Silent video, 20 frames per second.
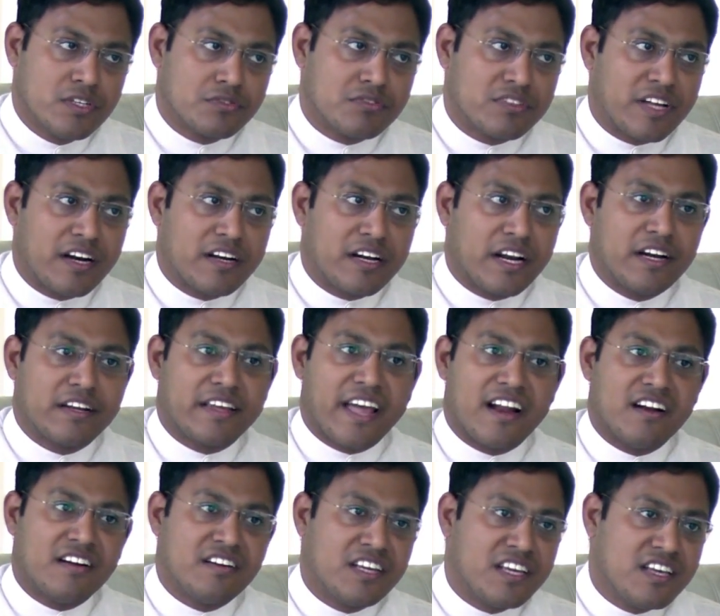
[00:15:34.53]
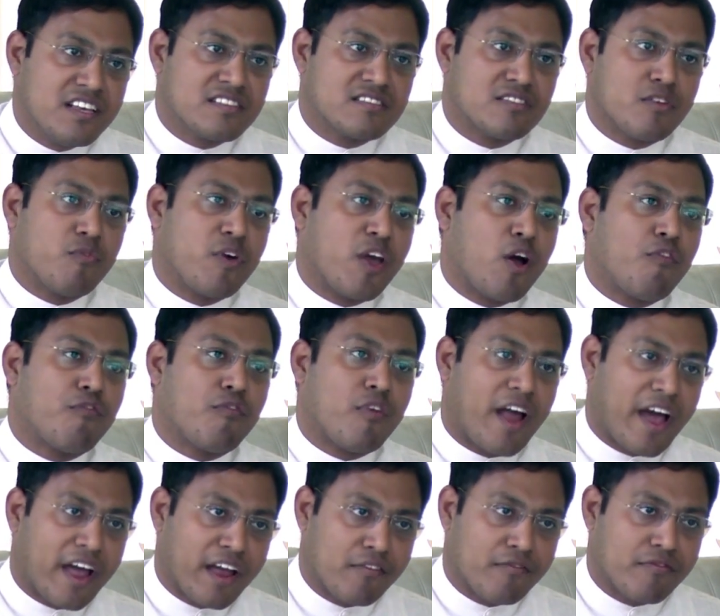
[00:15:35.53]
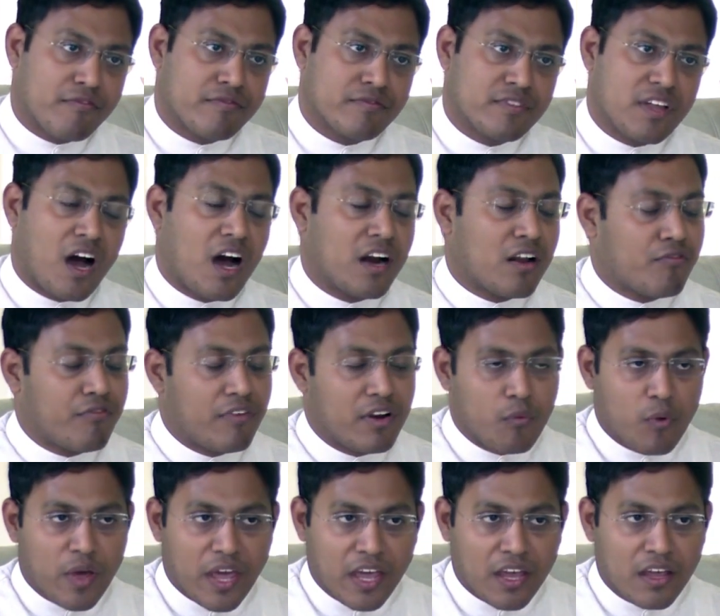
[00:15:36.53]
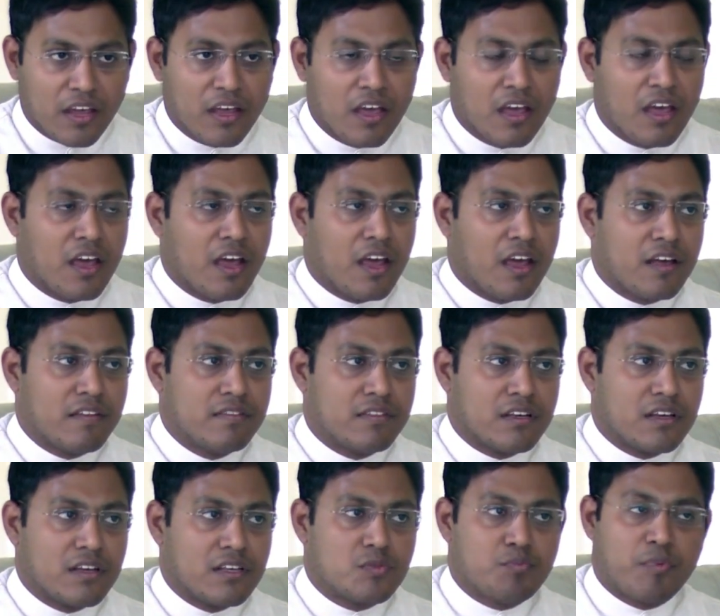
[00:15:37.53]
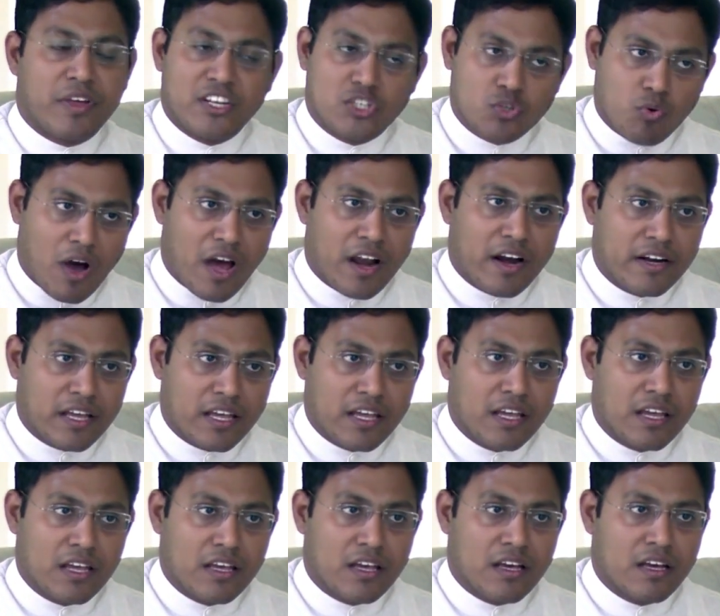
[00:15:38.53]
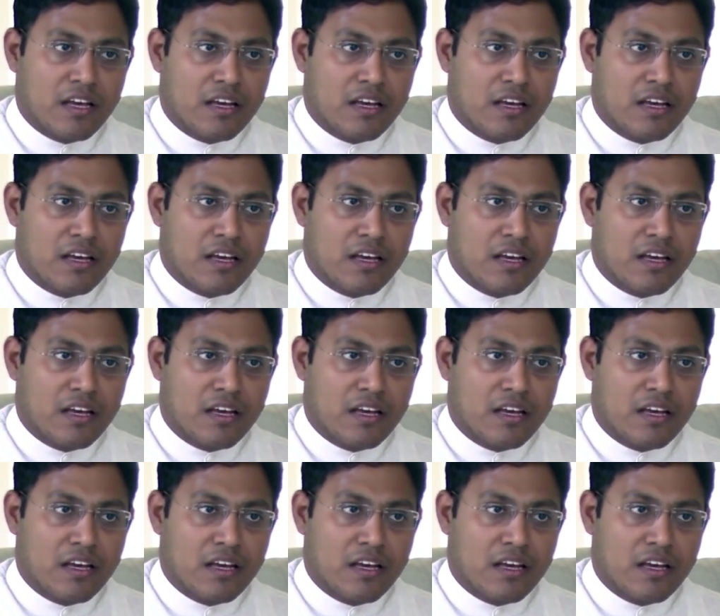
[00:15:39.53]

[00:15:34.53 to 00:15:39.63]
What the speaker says: so that it can teach the way of life, the art of living, the spirituality,